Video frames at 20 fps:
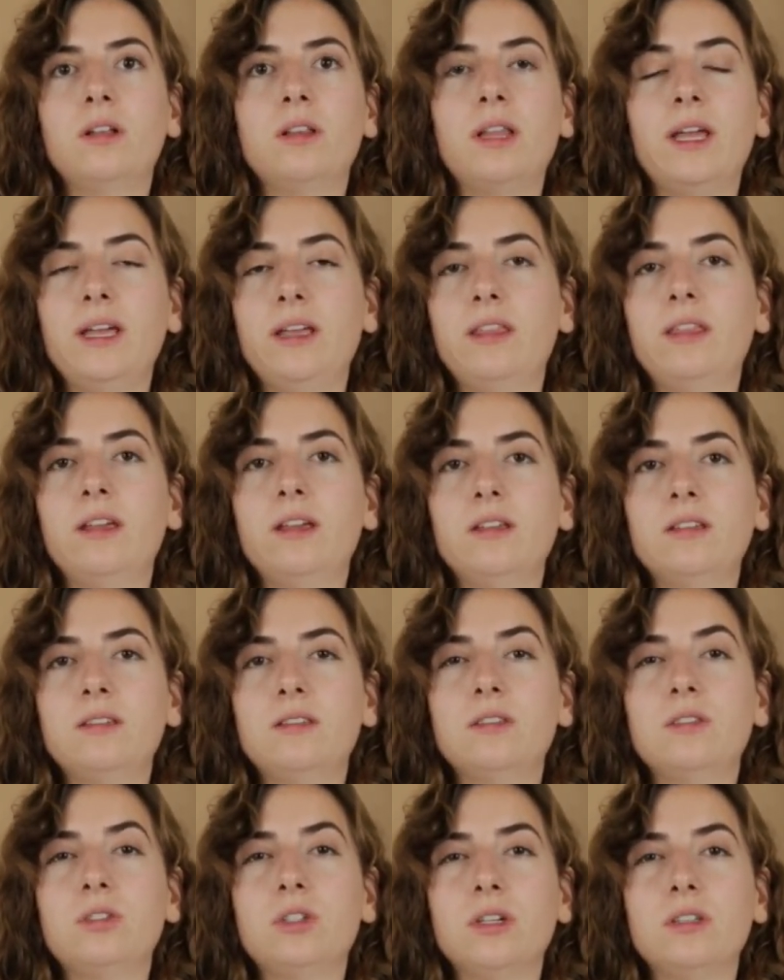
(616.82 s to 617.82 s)
like
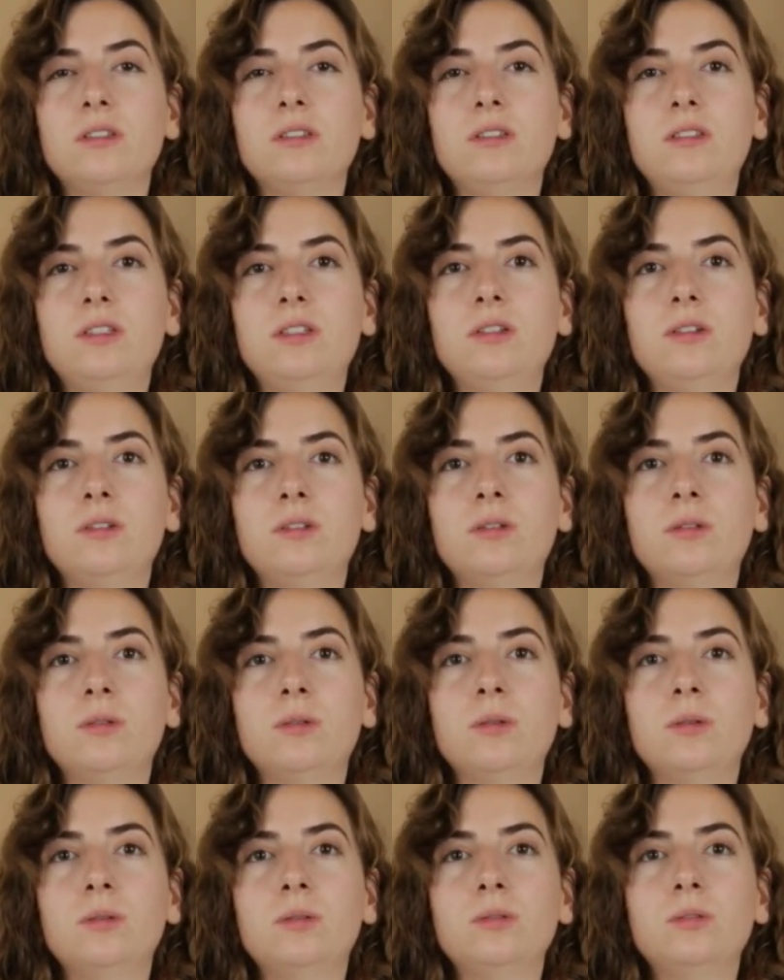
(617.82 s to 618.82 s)
this just
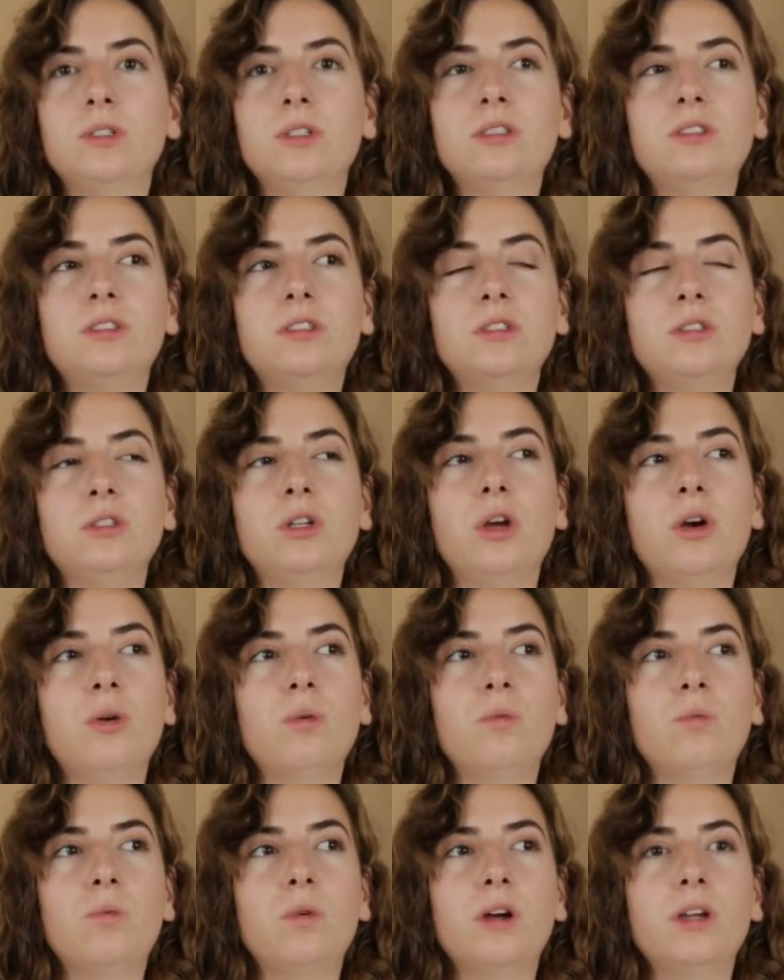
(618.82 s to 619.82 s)
to just to know
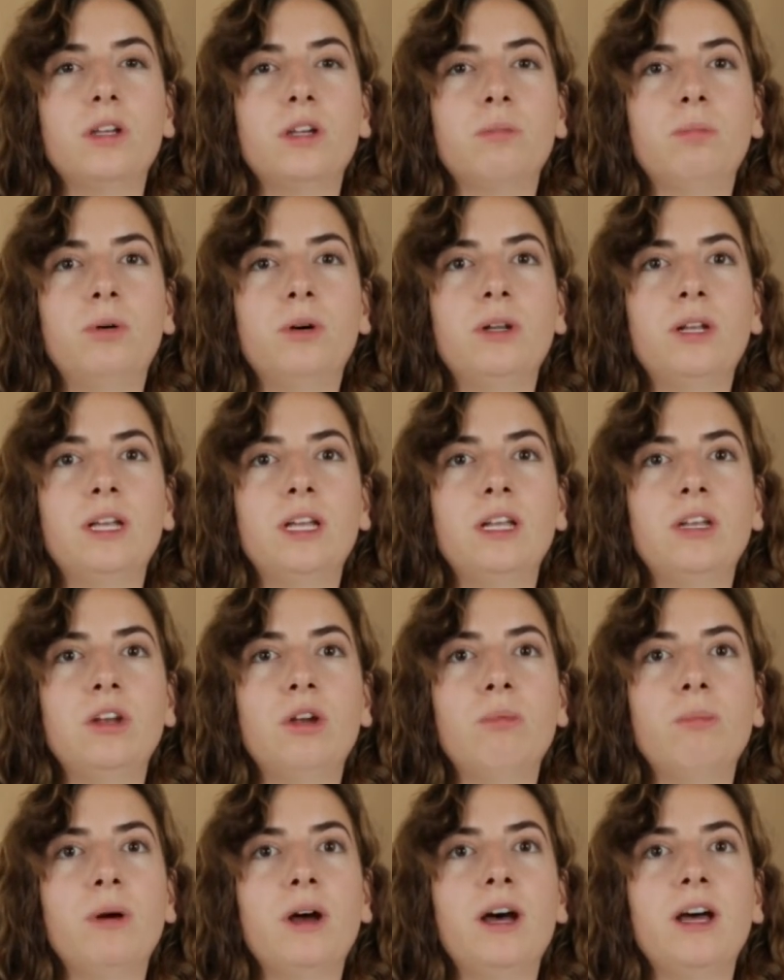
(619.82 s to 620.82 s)
what you're putting in
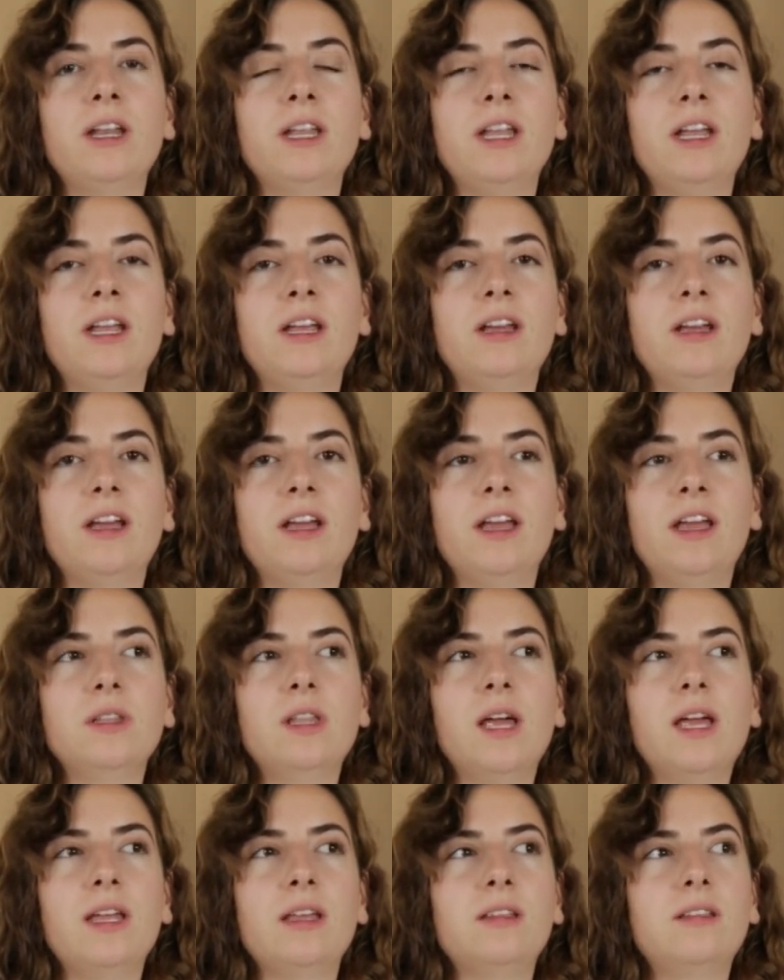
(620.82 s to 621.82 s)
your body
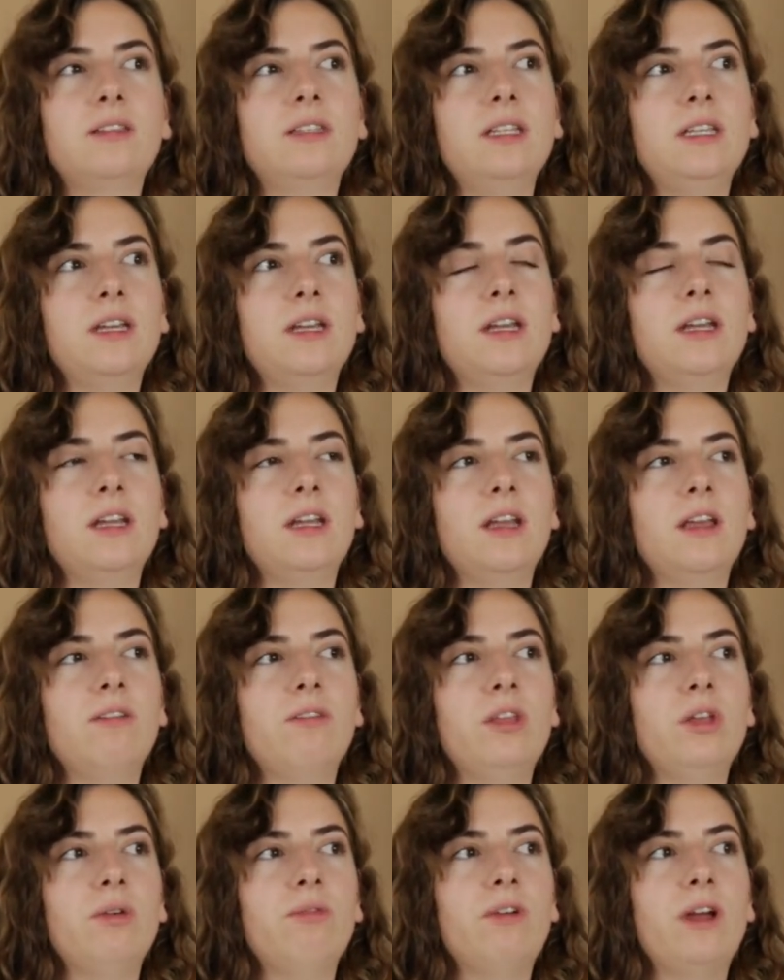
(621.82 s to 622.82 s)
like seeing
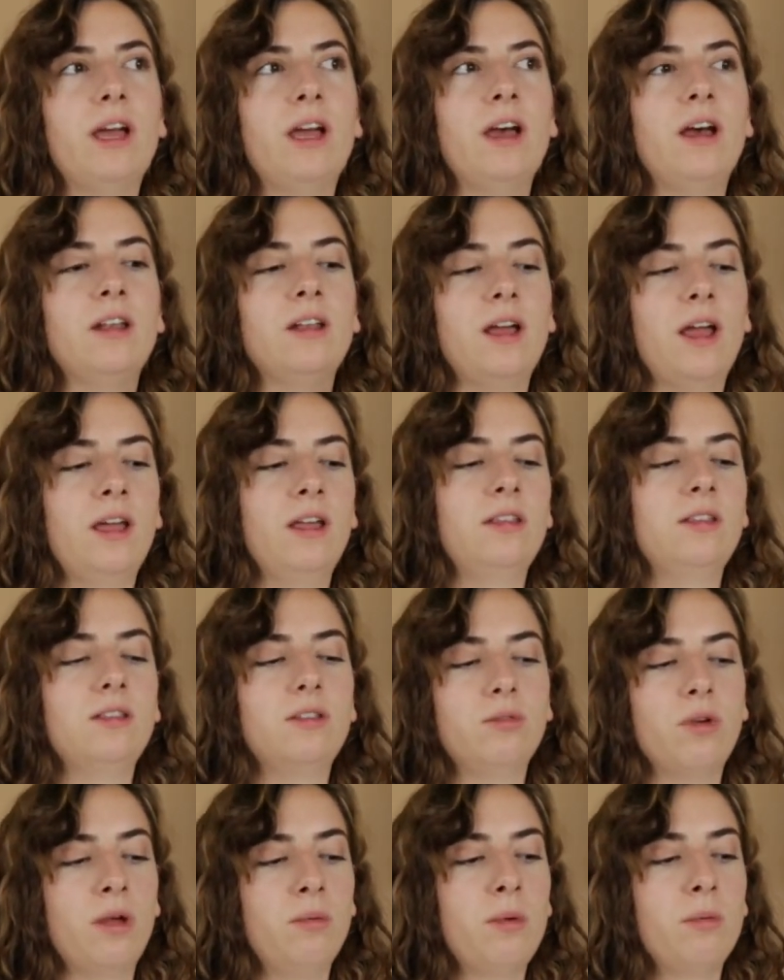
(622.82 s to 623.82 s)
if you've had I,
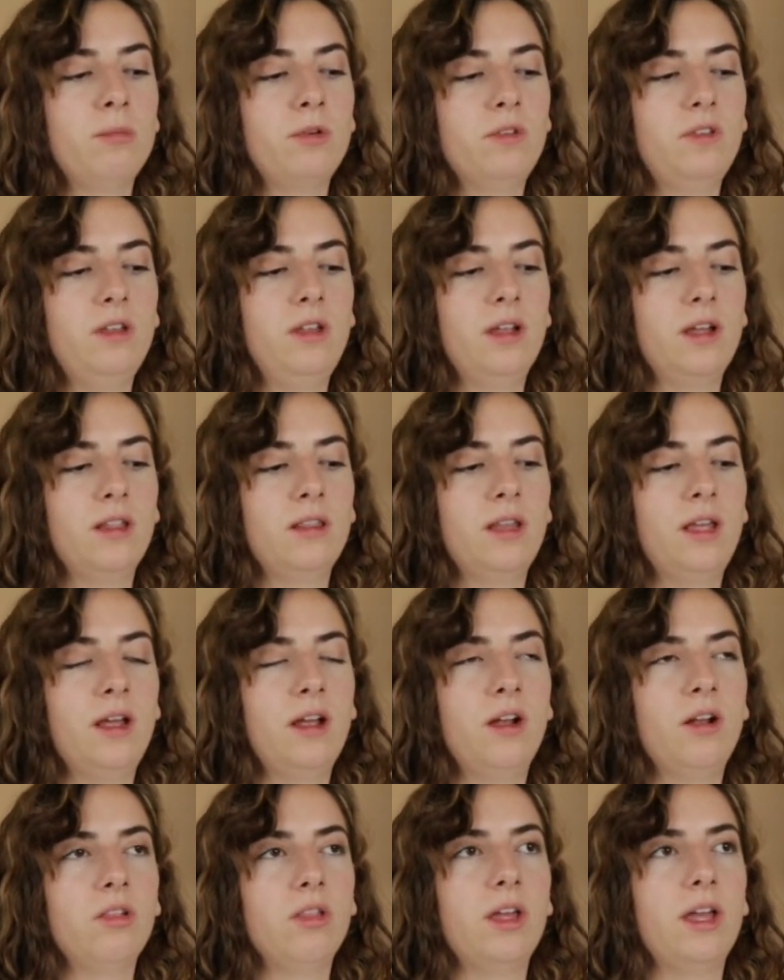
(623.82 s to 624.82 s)
I remember seeing on
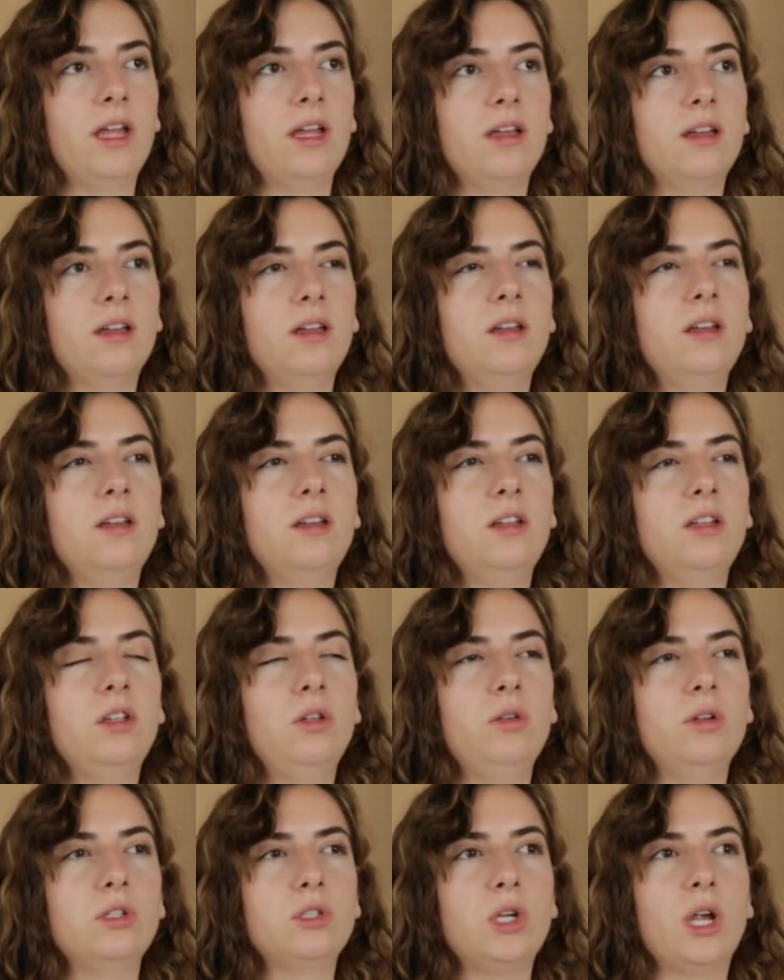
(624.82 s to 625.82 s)
there like
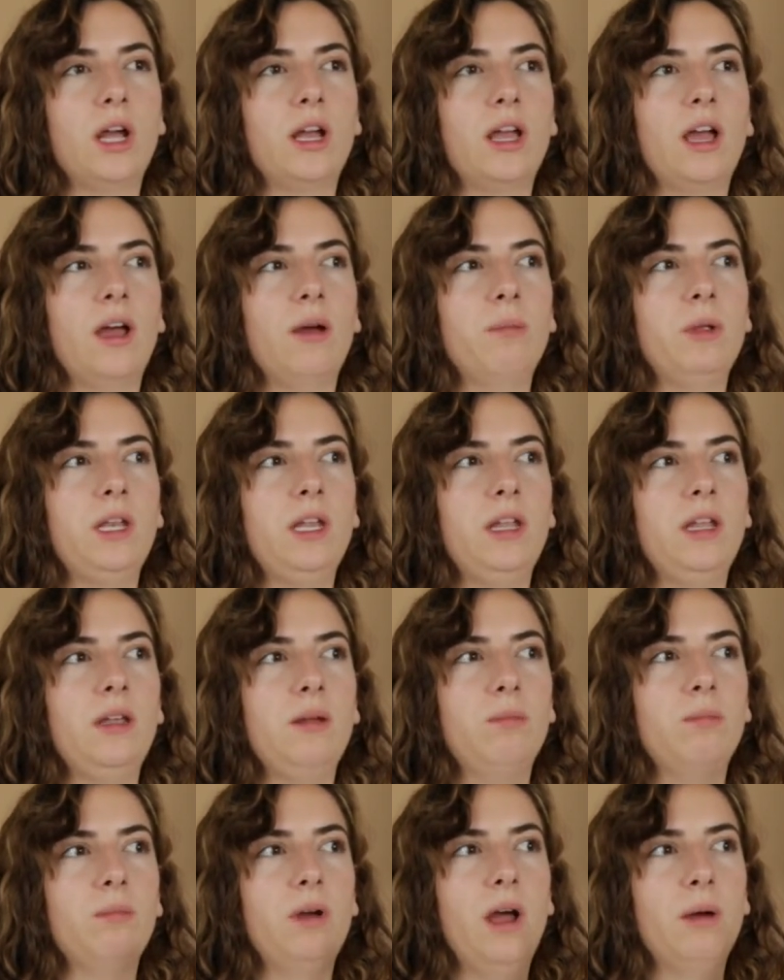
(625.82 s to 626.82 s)
you can check how
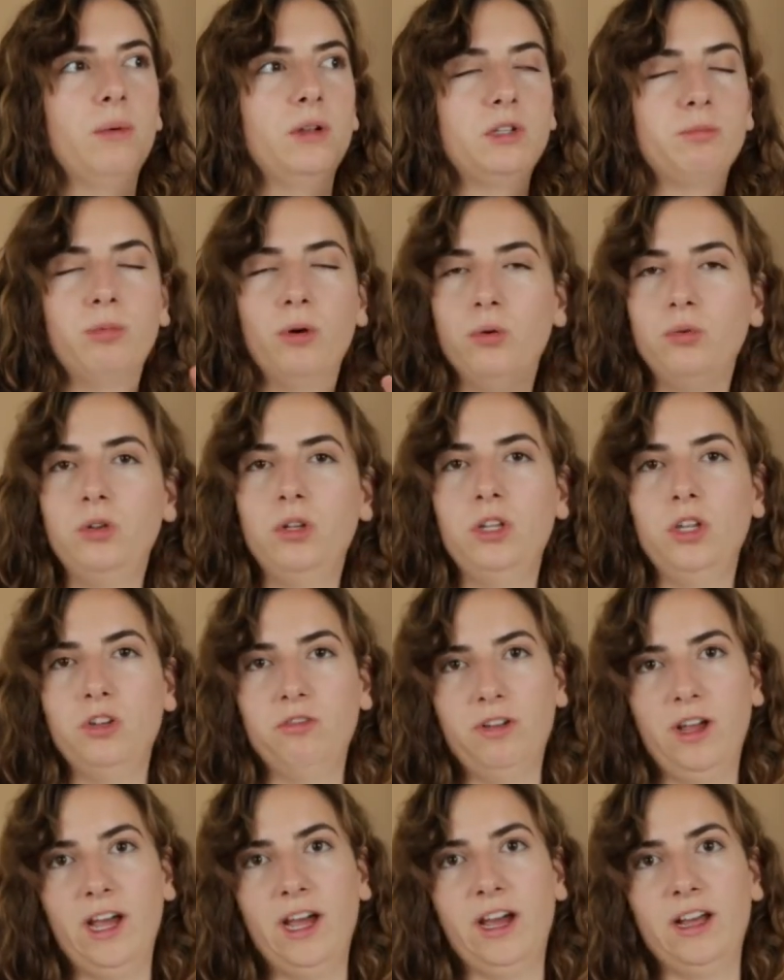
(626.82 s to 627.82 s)
many how much protein
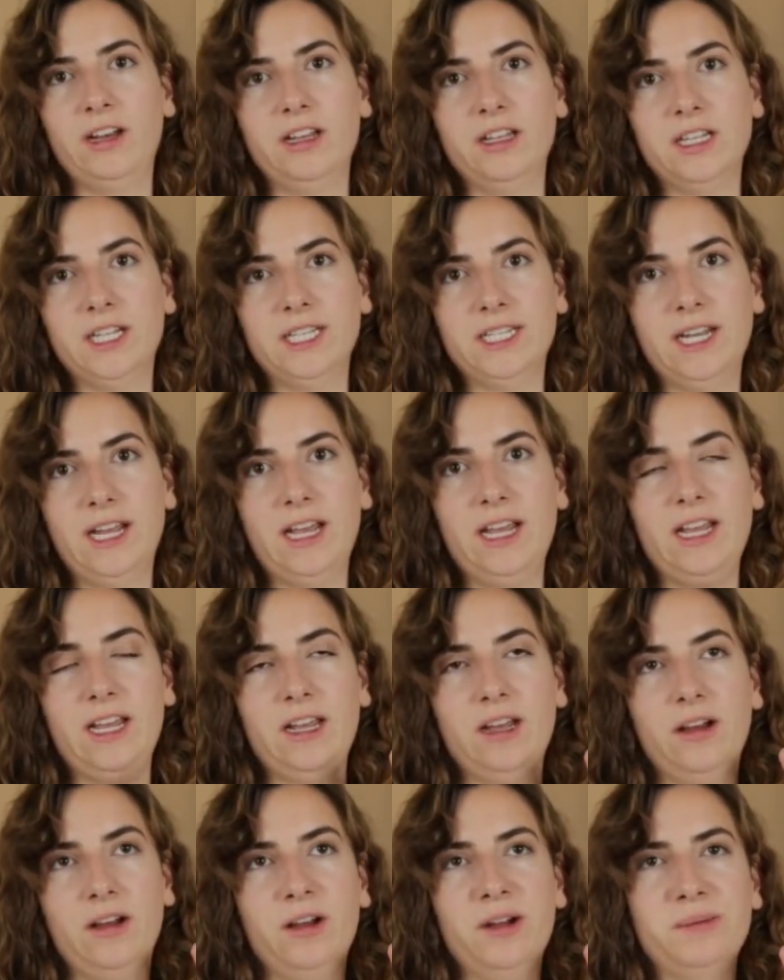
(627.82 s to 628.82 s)
you've had in a
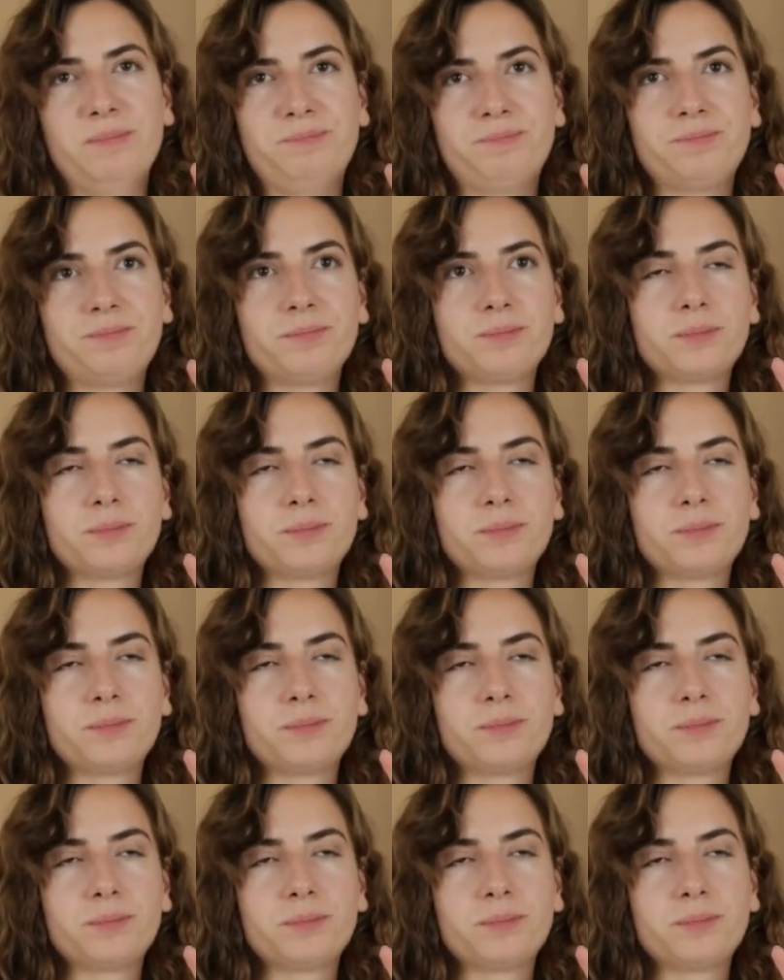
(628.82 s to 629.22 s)
day um,